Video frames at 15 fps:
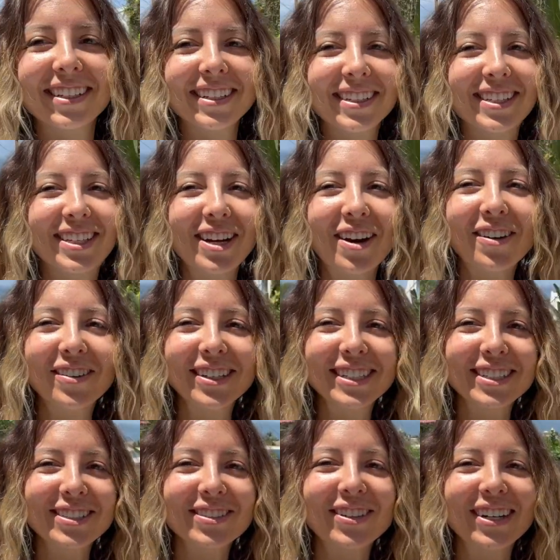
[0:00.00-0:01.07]
So we
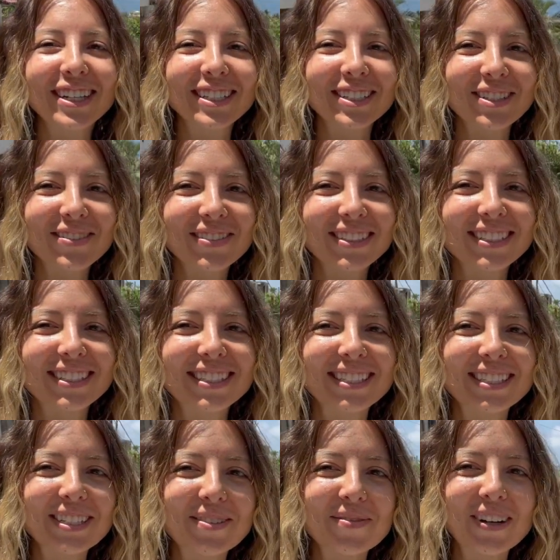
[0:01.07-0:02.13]
just walked up this
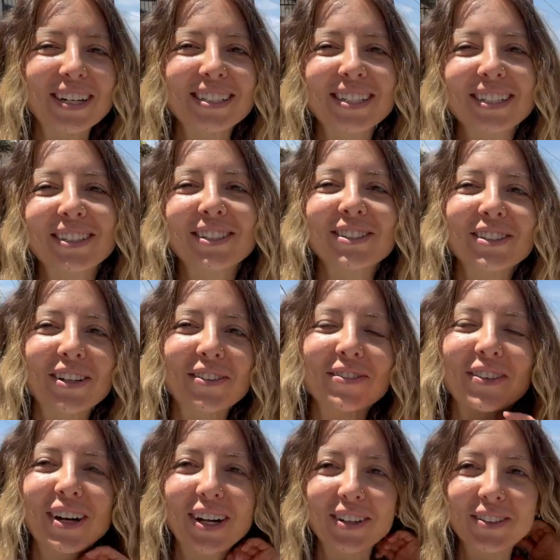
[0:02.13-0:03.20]
steep ass hill to try to
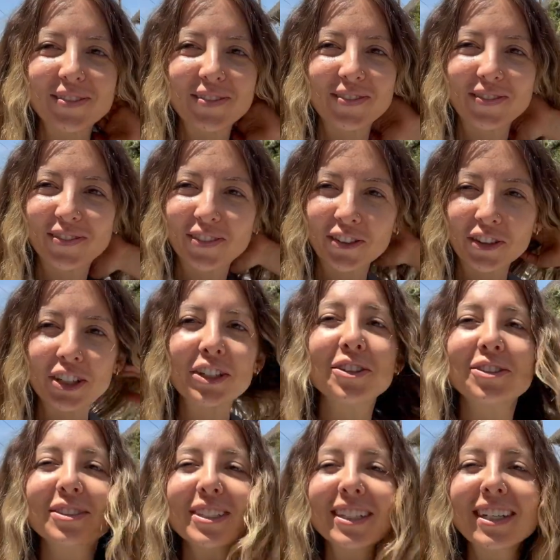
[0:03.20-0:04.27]
find
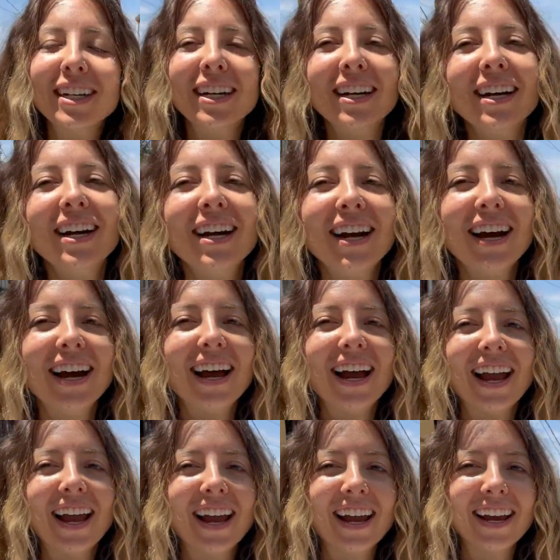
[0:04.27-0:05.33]
fruit,
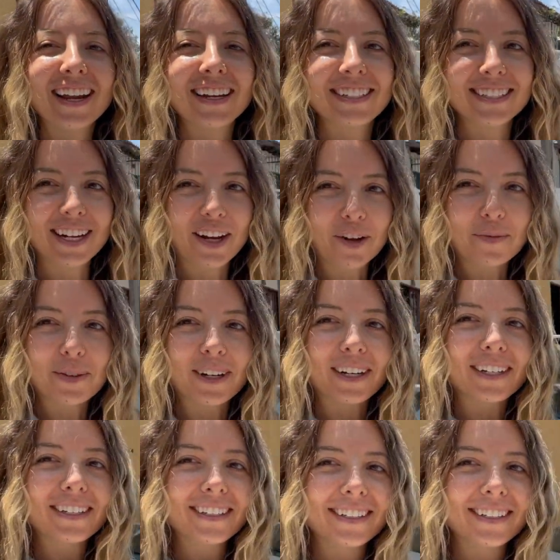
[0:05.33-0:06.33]
and it's not up here.